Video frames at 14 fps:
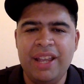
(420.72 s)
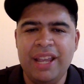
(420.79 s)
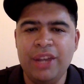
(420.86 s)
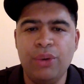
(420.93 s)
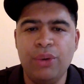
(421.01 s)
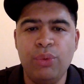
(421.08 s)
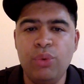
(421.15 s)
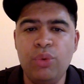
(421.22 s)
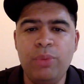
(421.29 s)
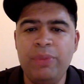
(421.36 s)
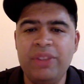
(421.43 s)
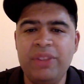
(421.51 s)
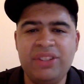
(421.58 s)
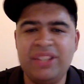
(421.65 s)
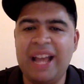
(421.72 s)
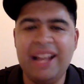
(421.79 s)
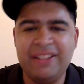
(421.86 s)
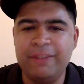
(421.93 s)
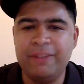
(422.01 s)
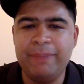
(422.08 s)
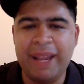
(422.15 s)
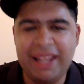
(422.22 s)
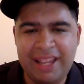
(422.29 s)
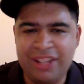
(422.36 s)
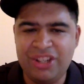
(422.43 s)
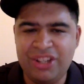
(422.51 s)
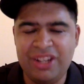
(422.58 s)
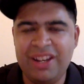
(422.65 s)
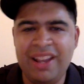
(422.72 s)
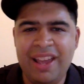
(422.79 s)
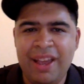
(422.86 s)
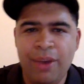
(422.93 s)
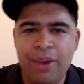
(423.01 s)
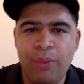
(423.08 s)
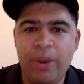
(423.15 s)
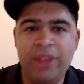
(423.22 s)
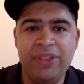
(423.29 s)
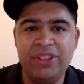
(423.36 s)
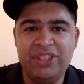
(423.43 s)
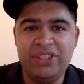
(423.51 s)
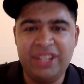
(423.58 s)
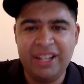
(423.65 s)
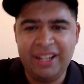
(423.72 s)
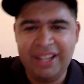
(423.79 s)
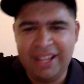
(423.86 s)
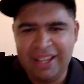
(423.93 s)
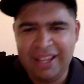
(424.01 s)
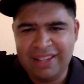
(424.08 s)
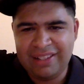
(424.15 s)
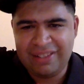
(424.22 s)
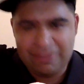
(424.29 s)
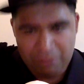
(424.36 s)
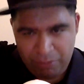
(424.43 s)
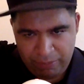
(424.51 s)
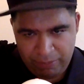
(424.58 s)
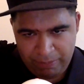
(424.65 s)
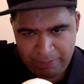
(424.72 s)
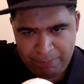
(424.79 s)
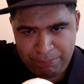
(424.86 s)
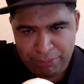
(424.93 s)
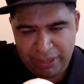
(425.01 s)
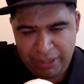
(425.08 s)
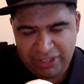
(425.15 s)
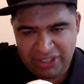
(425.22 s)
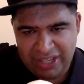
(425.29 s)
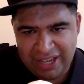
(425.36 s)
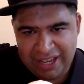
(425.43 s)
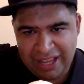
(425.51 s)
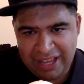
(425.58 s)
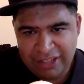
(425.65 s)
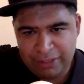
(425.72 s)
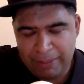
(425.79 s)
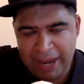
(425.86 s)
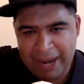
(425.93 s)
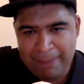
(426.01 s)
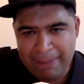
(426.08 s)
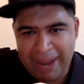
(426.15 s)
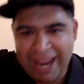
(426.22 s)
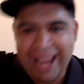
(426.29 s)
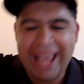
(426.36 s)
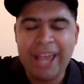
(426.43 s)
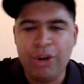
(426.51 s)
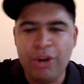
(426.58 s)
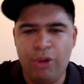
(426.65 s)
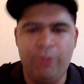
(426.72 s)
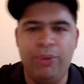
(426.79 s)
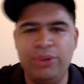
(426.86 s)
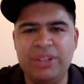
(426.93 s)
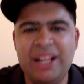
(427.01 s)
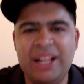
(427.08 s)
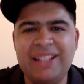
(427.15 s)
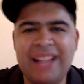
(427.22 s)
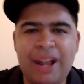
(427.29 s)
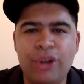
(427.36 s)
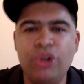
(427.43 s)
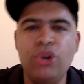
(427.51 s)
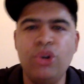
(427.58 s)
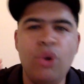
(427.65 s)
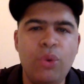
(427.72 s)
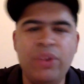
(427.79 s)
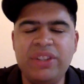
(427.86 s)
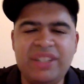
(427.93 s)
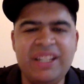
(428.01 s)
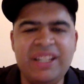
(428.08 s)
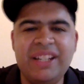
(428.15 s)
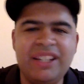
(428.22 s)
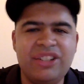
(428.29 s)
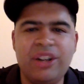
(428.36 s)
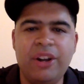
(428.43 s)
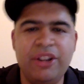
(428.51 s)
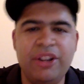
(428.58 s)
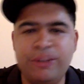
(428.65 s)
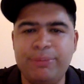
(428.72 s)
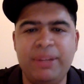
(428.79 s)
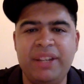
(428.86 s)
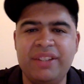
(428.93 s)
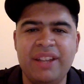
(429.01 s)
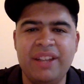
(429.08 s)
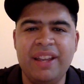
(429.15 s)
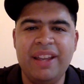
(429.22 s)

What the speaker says: in a room the size of my kitchen when the ceiling is pressing against my head almost. That's how low the ceilings are in this place.